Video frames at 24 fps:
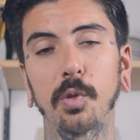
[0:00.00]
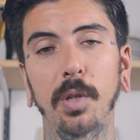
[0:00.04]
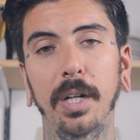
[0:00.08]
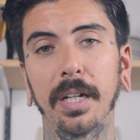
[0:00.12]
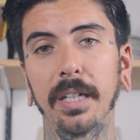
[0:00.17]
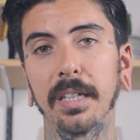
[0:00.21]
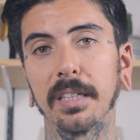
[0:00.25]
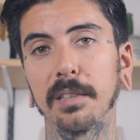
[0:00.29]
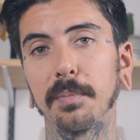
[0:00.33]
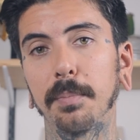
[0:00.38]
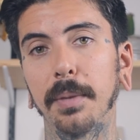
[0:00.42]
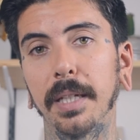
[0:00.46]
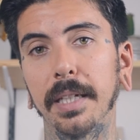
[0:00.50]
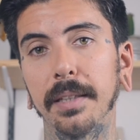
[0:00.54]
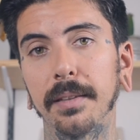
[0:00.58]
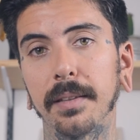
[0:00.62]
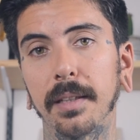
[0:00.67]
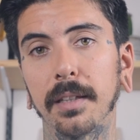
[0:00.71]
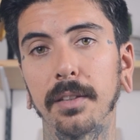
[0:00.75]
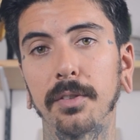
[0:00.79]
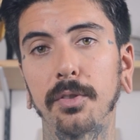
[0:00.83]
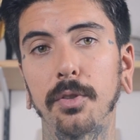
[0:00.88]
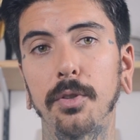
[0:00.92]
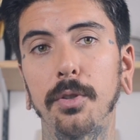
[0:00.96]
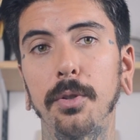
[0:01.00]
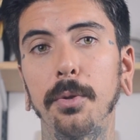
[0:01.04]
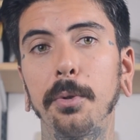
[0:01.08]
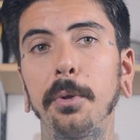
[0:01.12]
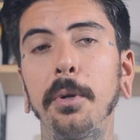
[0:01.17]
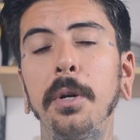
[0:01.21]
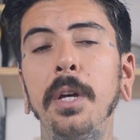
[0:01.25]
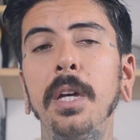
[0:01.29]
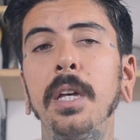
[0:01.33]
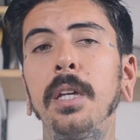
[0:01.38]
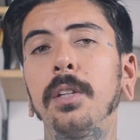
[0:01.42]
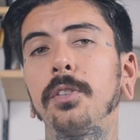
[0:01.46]
trying to explain things to
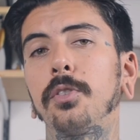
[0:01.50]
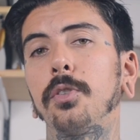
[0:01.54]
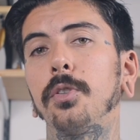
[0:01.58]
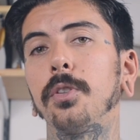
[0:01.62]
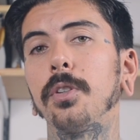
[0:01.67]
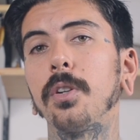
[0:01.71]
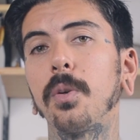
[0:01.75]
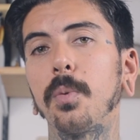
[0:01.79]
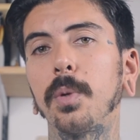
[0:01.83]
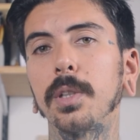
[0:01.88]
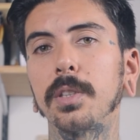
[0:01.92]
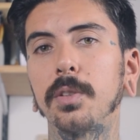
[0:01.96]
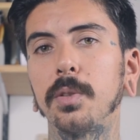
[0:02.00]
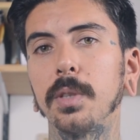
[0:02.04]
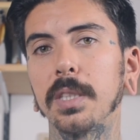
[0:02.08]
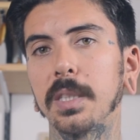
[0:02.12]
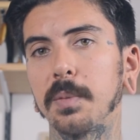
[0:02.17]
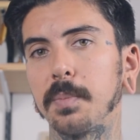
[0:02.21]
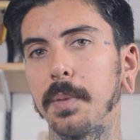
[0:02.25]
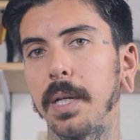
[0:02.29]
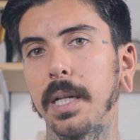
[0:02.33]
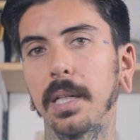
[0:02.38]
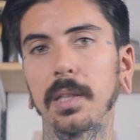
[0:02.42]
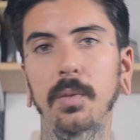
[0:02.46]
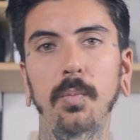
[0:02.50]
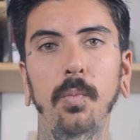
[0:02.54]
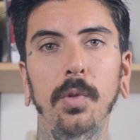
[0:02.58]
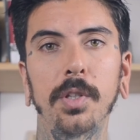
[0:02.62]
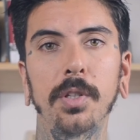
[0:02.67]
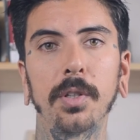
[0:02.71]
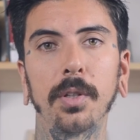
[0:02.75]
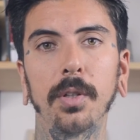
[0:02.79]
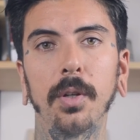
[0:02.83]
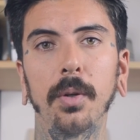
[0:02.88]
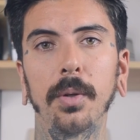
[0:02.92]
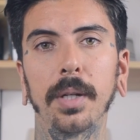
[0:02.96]
you so you know what to expect
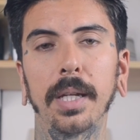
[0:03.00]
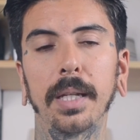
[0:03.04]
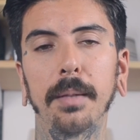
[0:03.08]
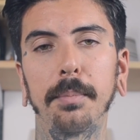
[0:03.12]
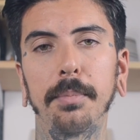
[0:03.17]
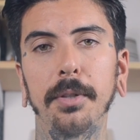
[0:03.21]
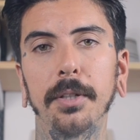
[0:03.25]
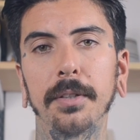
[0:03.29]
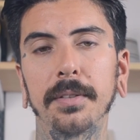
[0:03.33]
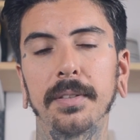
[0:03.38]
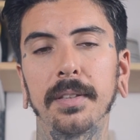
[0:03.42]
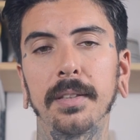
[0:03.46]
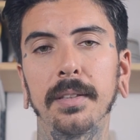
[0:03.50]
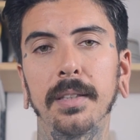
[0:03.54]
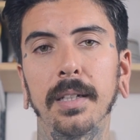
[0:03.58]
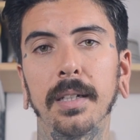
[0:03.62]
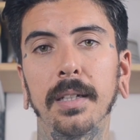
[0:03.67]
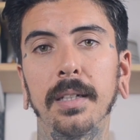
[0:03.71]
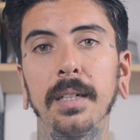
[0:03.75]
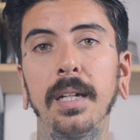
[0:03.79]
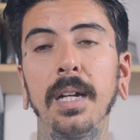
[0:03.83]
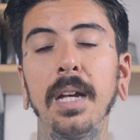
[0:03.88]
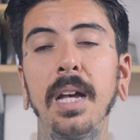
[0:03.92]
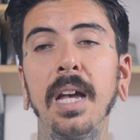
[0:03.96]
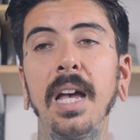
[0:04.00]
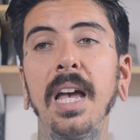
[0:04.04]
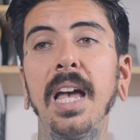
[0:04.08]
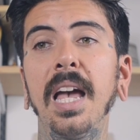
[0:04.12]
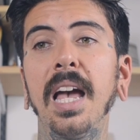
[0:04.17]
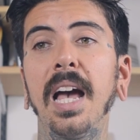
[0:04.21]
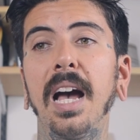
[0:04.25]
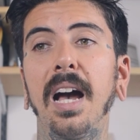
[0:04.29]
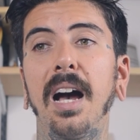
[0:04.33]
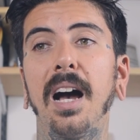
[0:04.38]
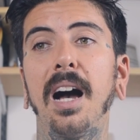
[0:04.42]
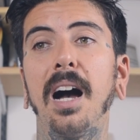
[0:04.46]
when you go get a piercing done.
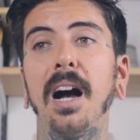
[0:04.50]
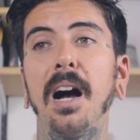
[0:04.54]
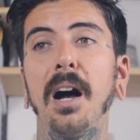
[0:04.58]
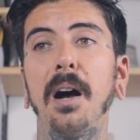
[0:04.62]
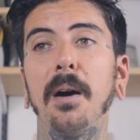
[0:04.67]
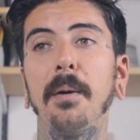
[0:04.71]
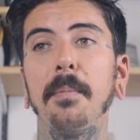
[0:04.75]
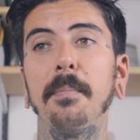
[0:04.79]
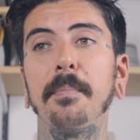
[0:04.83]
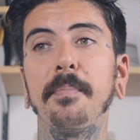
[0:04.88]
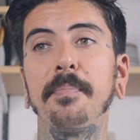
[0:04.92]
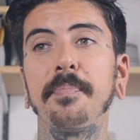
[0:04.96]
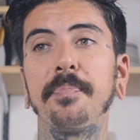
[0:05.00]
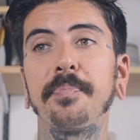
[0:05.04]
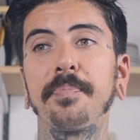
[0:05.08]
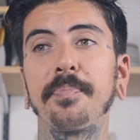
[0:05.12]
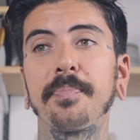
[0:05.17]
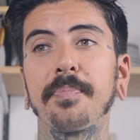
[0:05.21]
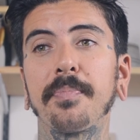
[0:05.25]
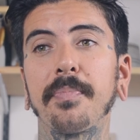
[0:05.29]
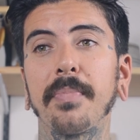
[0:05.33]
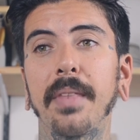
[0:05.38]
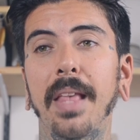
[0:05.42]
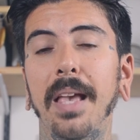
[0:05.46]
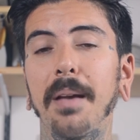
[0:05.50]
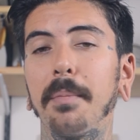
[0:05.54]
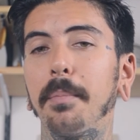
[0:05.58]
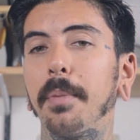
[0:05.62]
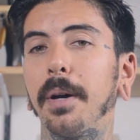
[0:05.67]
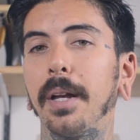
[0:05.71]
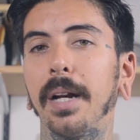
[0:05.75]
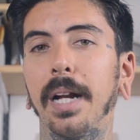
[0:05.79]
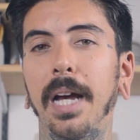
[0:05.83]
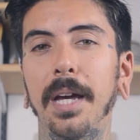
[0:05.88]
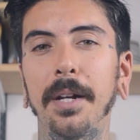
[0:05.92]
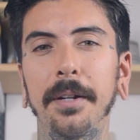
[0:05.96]

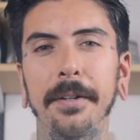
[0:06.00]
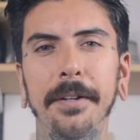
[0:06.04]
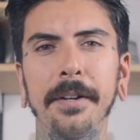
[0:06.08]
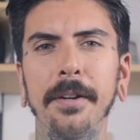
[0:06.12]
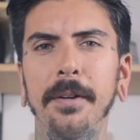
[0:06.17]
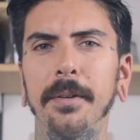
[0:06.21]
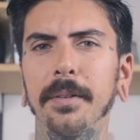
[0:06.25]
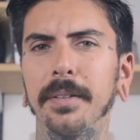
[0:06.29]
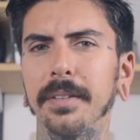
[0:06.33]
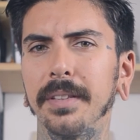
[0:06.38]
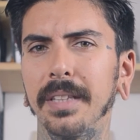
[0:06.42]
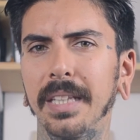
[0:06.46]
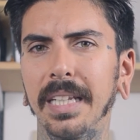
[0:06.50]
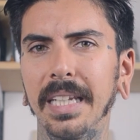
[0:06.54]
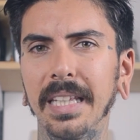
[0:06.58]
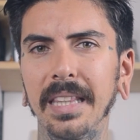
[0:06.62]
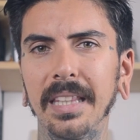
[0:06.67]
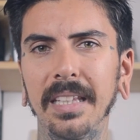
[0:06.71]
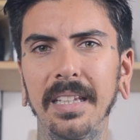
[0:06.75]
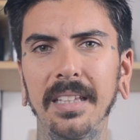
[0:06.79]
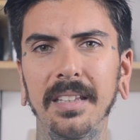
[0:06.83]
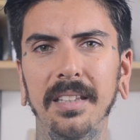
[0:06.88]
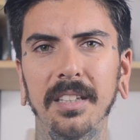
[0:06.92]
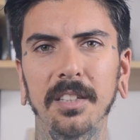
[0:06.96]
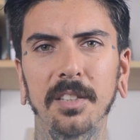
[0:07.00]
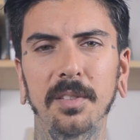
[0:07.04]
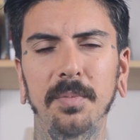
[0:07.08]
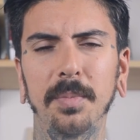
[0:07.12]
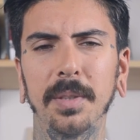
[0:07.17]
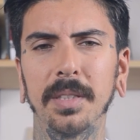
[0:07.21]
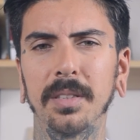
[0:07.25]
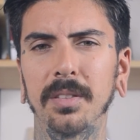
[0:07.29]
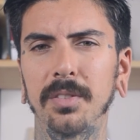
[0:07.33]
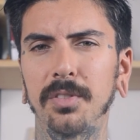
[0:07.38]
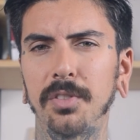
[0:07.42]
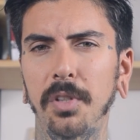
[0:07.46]
But I don't know, lately there's
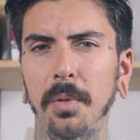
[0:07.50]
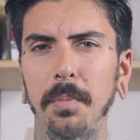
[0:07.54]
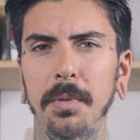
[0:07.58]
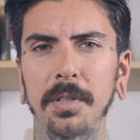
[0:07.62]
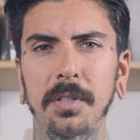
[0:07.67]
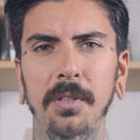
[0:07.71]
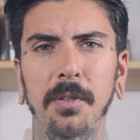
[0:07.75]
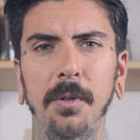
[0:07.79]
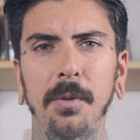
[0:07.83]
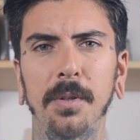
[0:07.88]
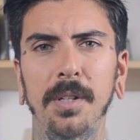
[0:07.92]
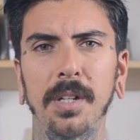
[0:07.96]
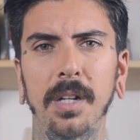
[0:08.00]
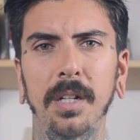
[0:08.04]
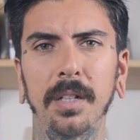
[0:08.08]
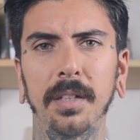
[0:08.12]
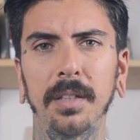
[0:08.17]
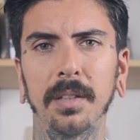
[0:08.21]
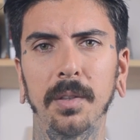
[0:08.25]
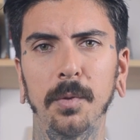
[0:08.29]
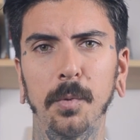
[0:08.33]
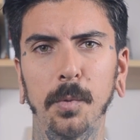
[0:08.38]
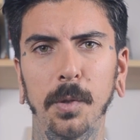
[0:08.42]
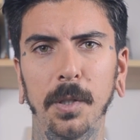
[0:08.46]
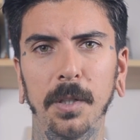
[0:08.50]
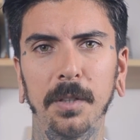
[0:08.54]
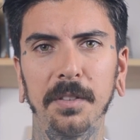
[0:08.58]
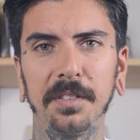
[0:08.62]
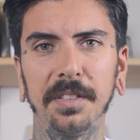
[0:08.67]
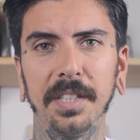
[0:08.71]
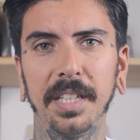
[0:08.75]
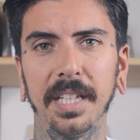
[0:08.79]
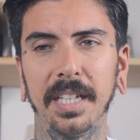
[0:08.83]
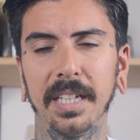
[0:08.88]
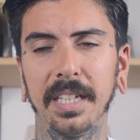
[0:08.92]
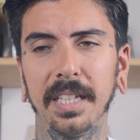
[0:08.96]
been so much going on in the
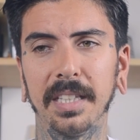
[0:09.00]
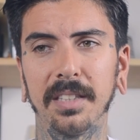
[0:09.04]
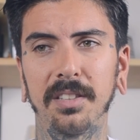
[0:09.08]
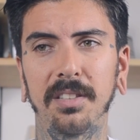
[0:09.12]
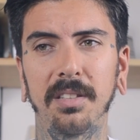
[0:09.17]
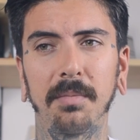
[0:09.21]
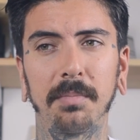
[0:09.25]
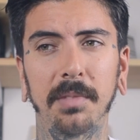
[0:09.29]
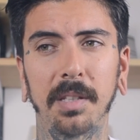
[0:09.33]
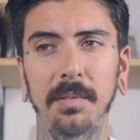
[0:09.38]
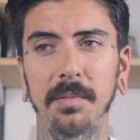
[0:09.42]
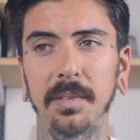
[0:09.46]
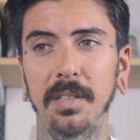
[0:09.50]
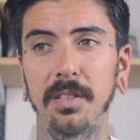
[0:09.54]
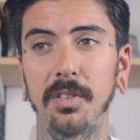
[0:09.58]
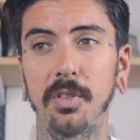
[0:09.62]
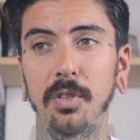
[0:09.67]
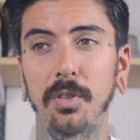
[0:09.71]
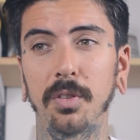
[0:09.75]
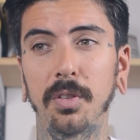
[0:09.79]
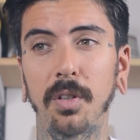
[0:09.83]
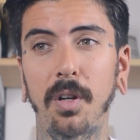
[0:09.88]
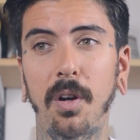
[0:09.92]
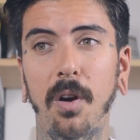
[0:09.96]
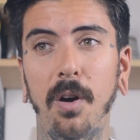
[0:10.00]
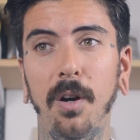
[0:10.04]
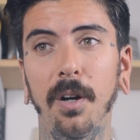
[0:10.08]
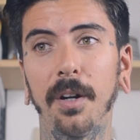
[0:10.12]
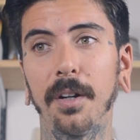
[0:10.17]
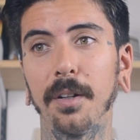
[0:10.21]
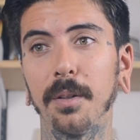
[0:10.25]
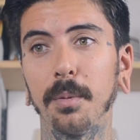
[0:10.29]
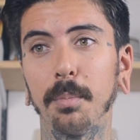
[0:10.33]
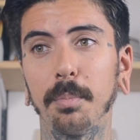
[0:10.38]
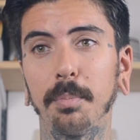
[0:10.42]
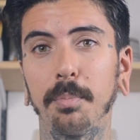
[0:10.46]
world that sometimes it's just
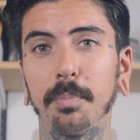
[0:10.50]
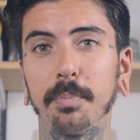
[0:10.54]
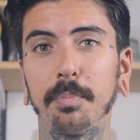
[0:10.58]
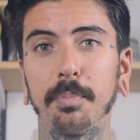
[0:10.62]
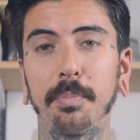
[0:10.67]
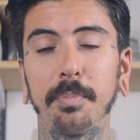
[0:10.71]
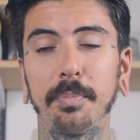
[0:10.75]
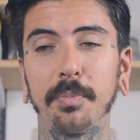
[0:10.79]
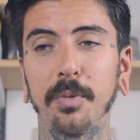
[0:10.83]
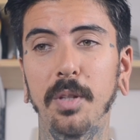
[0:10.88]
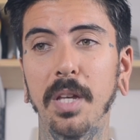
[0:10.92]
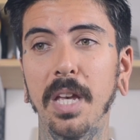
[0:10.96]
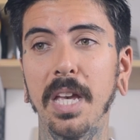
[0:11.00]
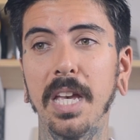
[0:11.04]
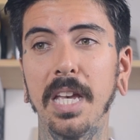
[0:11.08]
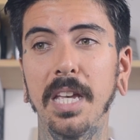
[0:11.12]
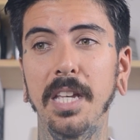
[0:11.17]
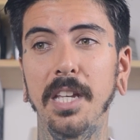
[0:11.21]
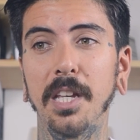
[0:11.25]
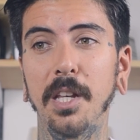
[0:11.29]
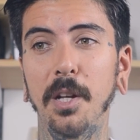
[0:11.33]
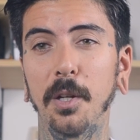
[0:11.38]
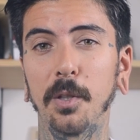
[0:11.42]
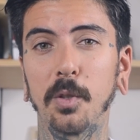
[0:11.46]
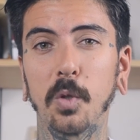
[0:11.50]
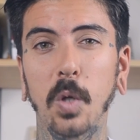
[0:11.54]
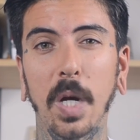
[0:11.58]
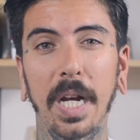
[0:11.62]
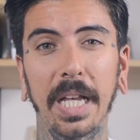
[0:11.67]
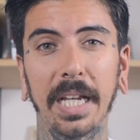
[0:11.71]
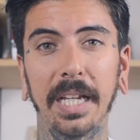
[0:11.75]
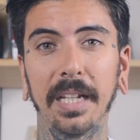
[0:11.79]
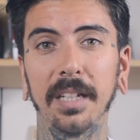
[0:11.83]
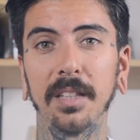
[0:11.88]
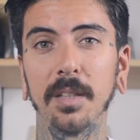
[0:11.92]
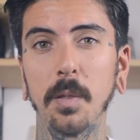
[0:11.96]
hard to,
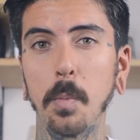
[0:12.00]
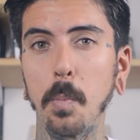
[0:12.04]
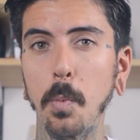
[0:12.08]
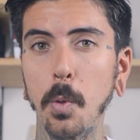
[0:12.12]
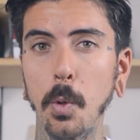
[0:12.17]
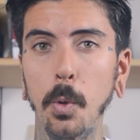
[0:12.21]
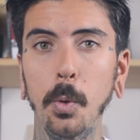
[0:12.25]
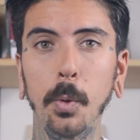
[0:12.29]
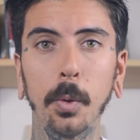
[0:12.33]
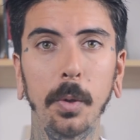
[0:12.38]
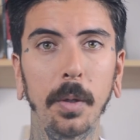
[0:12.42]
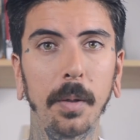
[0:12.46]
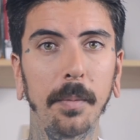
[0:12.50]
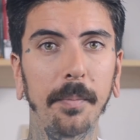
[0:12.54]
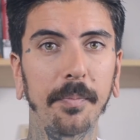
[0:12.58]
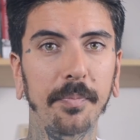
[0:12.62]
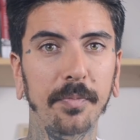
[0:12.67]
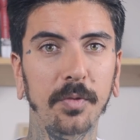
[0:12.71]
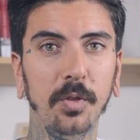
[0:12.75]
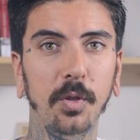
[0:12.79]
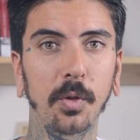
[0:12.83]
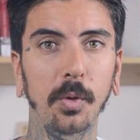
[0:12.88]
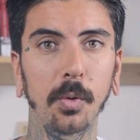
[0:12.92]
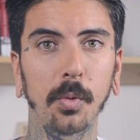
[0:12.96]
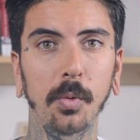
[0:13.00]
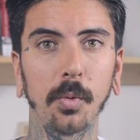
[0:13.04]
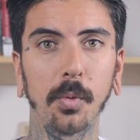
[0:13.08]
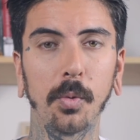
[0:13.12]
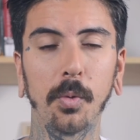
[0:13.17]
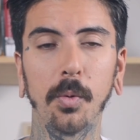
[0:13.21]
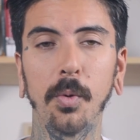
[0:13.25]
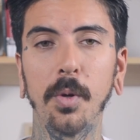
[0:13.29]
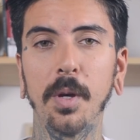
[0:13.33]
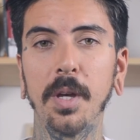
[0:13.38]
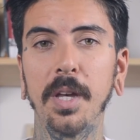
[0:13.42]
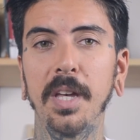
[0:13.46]
try to get in the mood
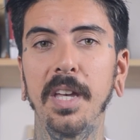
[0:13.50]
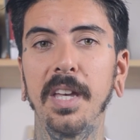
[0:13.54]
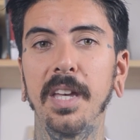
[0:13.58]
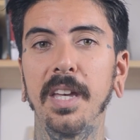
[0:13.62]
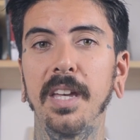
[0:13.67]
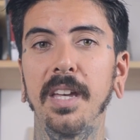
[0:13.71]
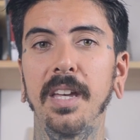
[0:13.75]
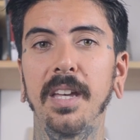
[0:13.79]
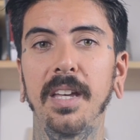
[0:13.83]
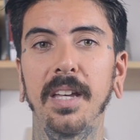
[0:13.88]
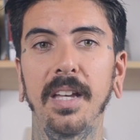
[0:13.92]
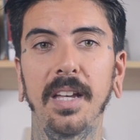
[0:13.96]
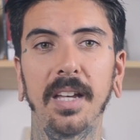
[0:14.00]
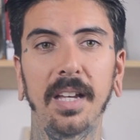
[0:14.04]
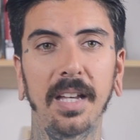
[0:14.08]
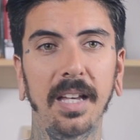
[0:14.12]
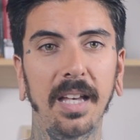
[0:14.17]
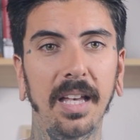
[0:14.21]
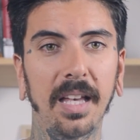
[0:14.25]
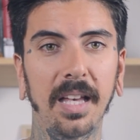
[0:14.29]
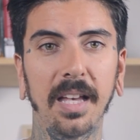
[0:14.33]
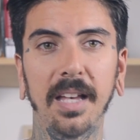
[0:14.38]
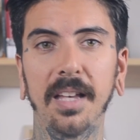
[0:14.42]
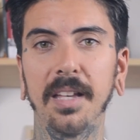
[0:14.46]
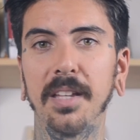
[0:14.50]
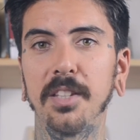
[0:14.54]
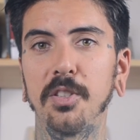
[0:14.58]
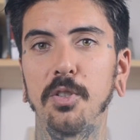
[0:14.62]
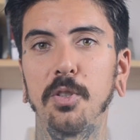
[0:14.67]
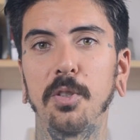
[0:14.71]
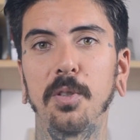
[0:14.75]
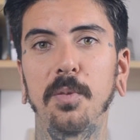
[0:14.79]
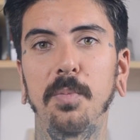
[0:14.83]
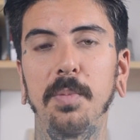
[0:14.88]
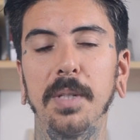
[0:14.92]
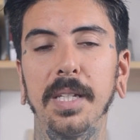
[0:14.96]
to
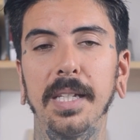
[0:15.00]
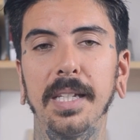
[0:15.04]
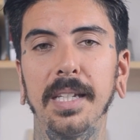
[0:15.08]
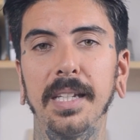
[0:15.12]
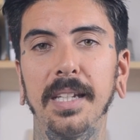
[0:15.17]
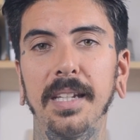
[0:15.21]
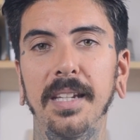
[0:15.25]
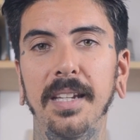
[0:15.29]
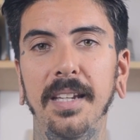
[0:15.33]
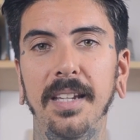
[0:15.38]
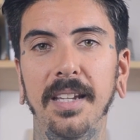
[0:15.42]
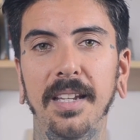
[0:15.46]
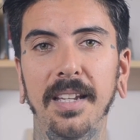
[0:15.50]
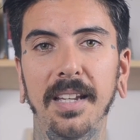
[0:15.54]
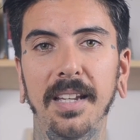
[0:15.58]
just be